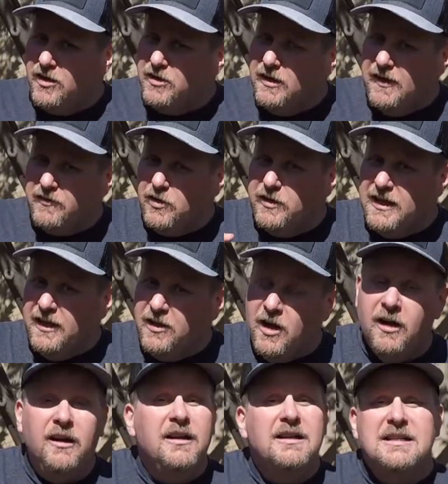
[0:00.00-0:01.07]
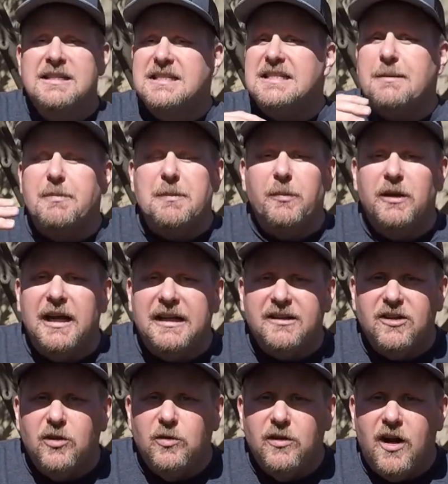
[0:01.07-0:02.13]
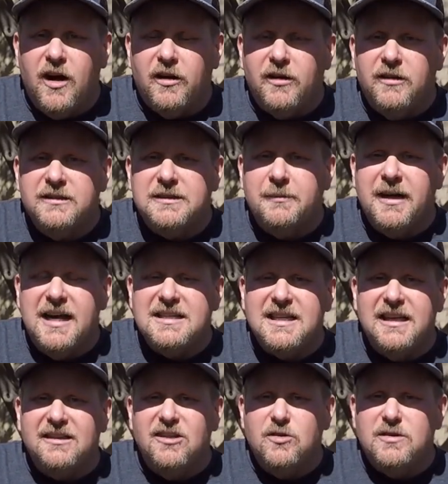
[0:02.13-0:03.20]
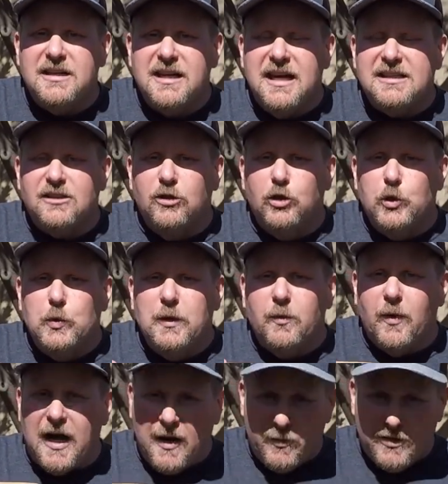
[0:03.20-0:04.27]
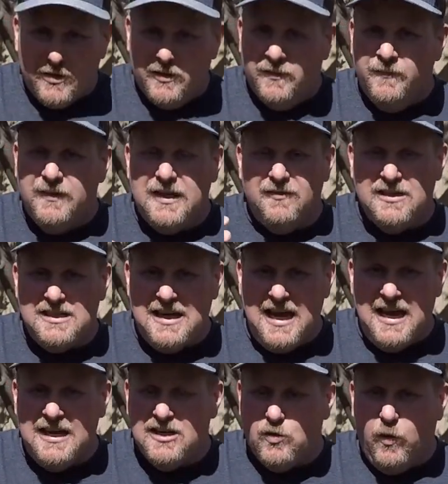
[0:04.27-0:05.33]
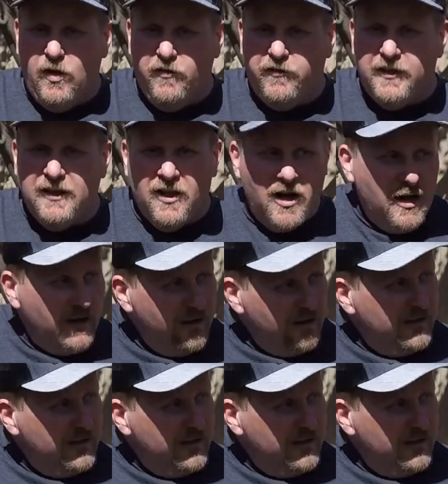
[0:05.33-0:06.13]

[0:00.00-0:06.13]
You don't have to go that long. Some people like to go longer. Some guys like to use a nice Alua rod, which are even ten and twelve feet long.